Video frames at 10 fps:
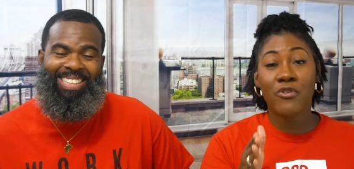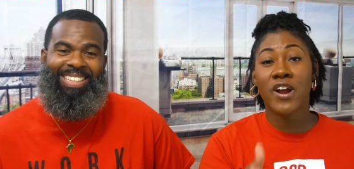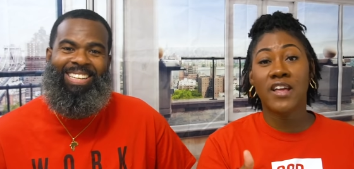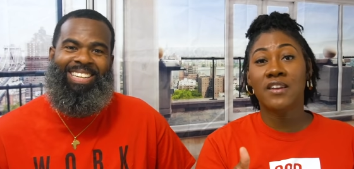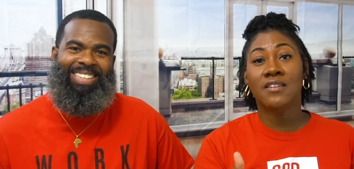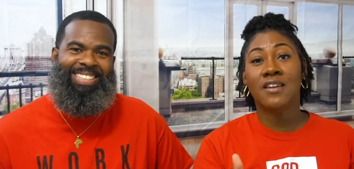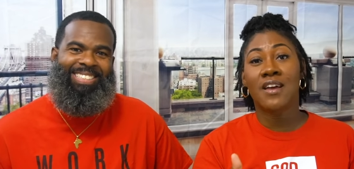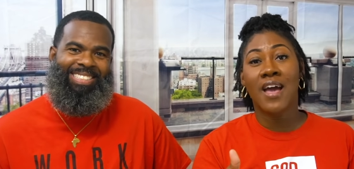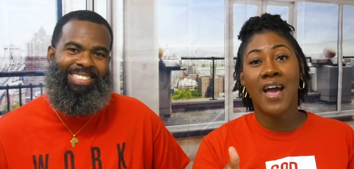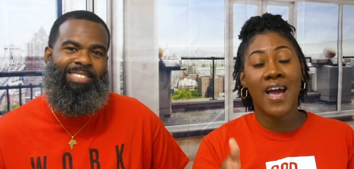Speaker 1: friend
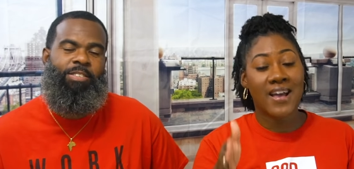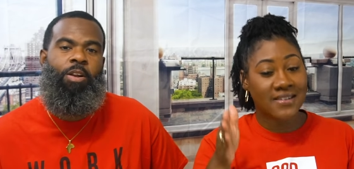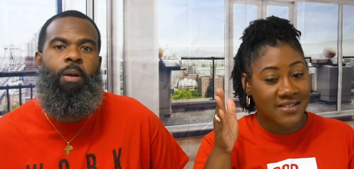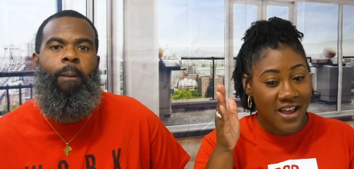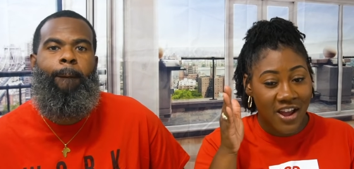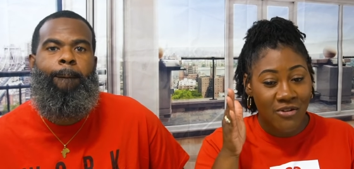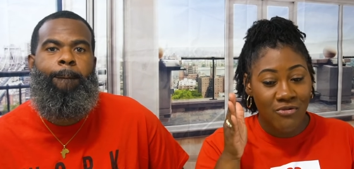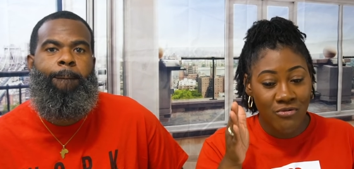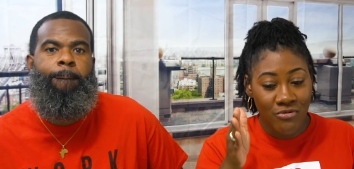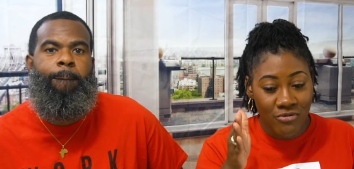has a,
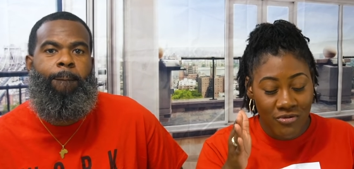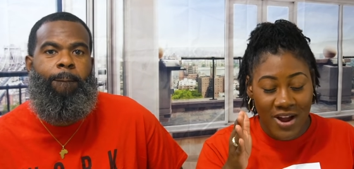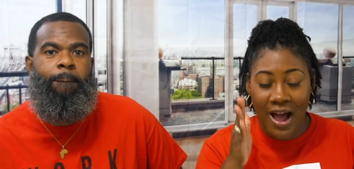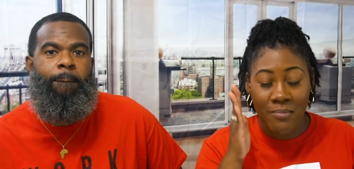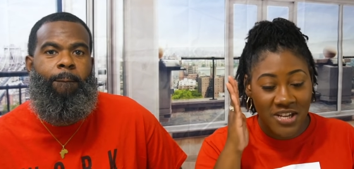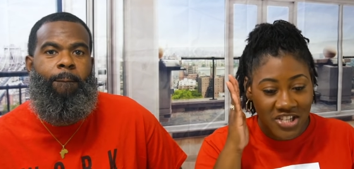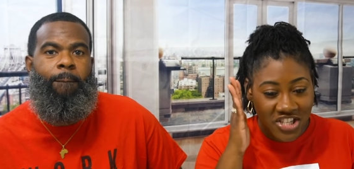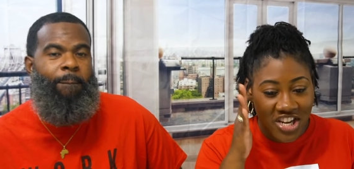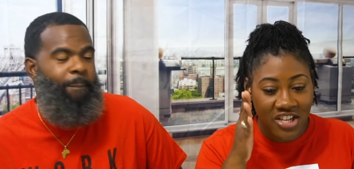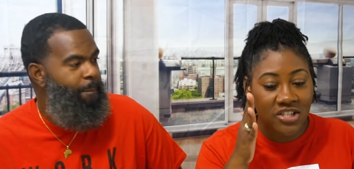I mean,
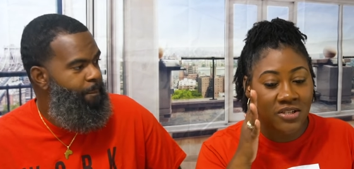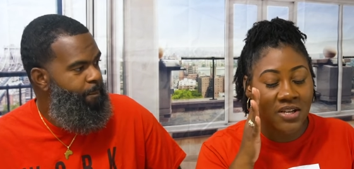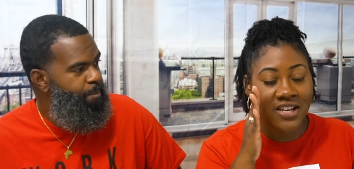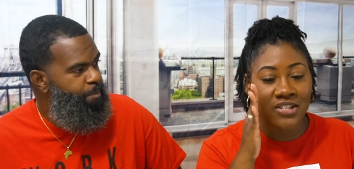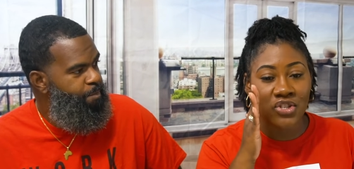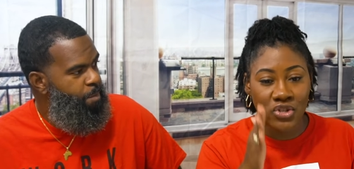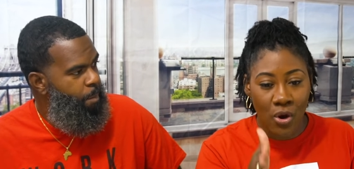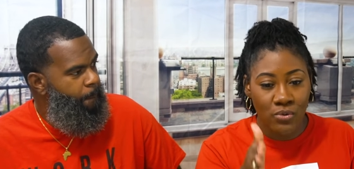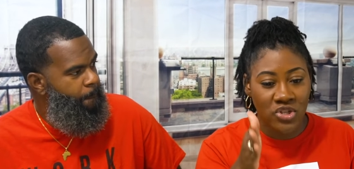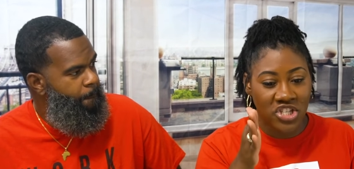she is
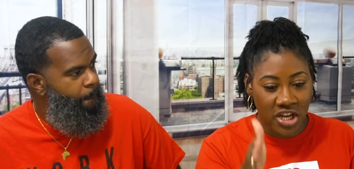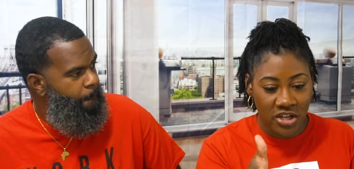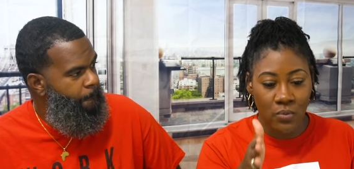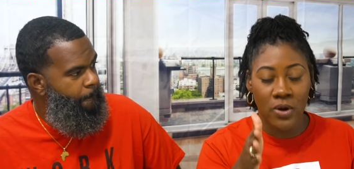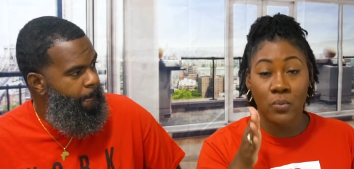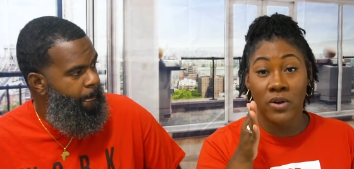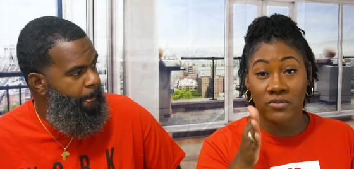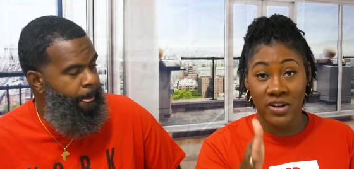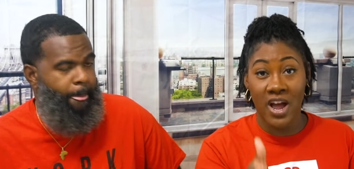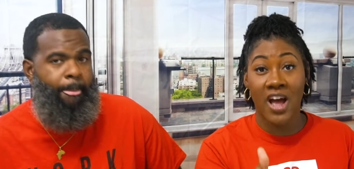so genuine with
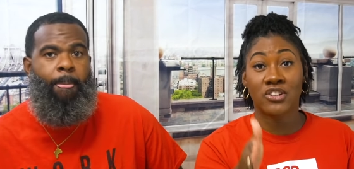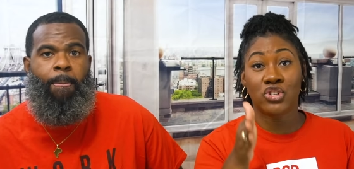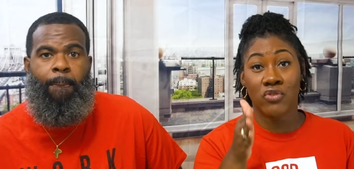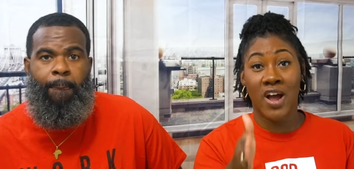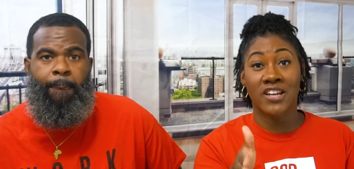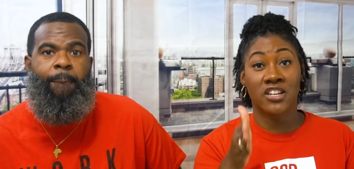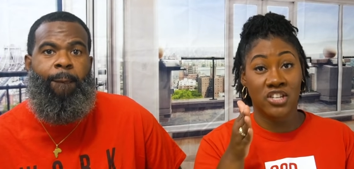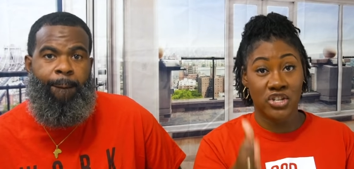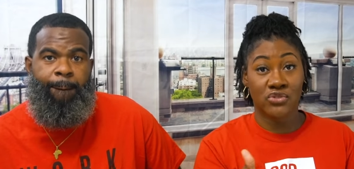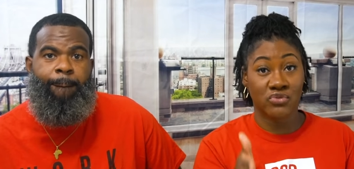not trying to
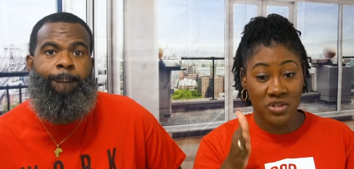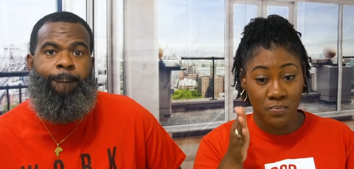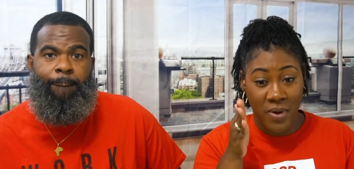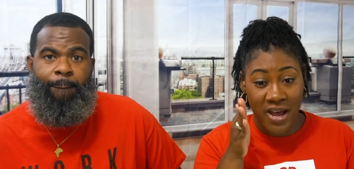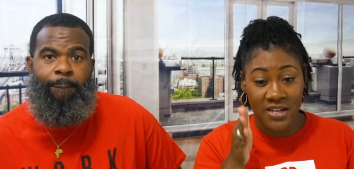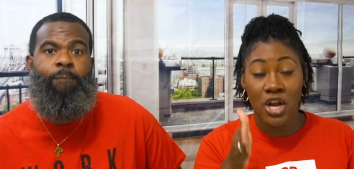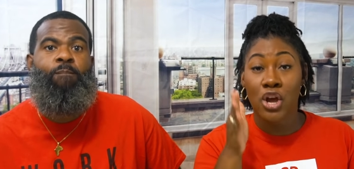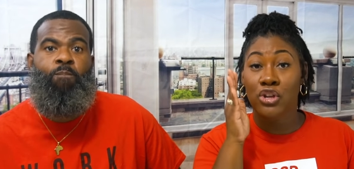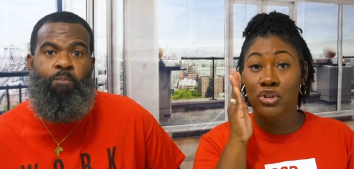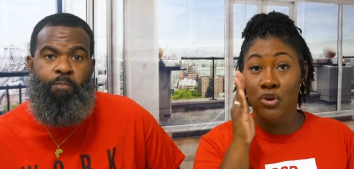disrespect
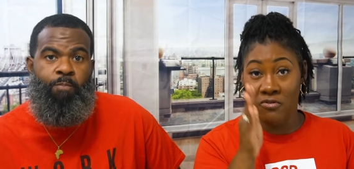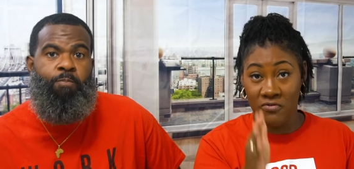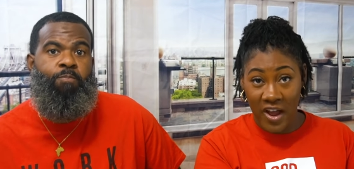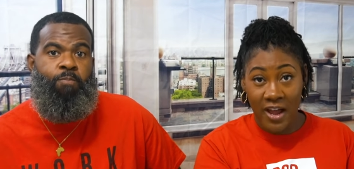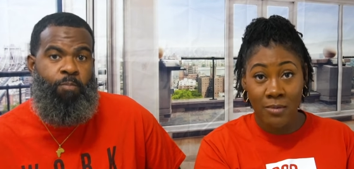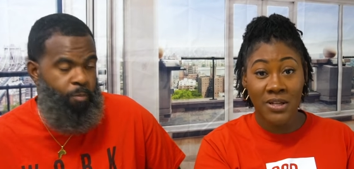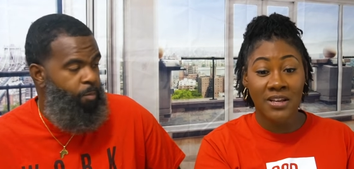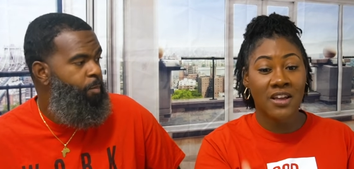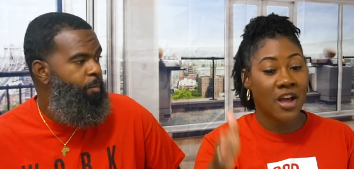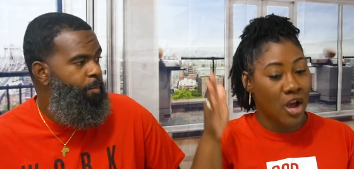your
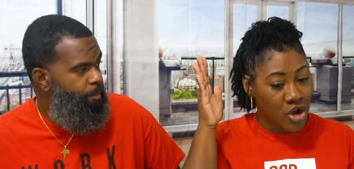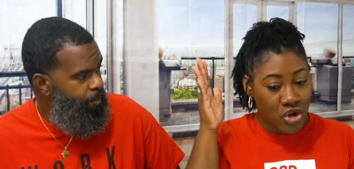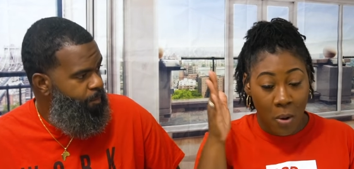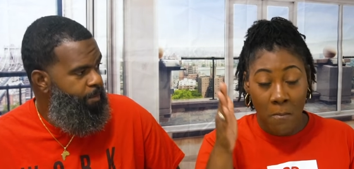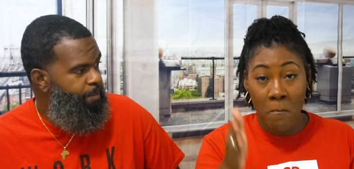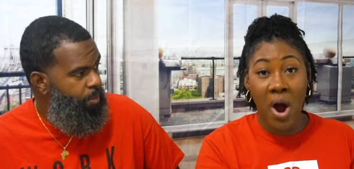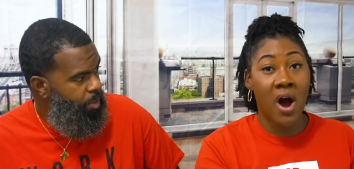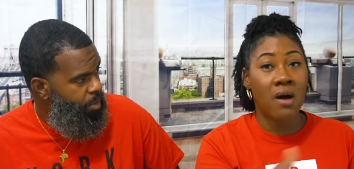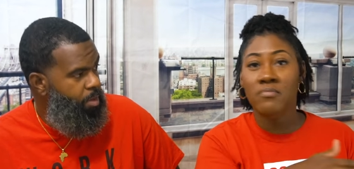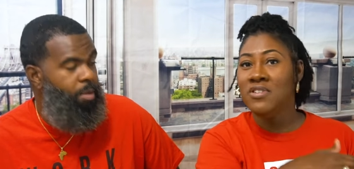family, your
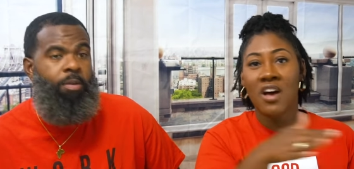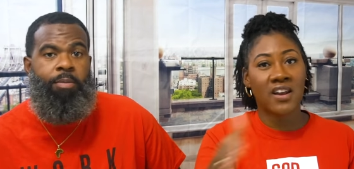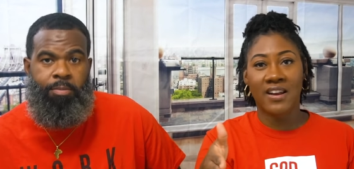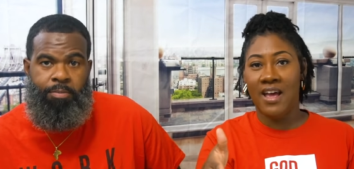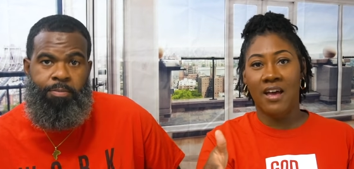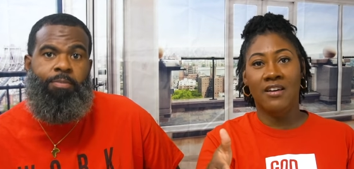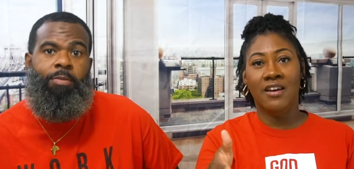mom, none of that.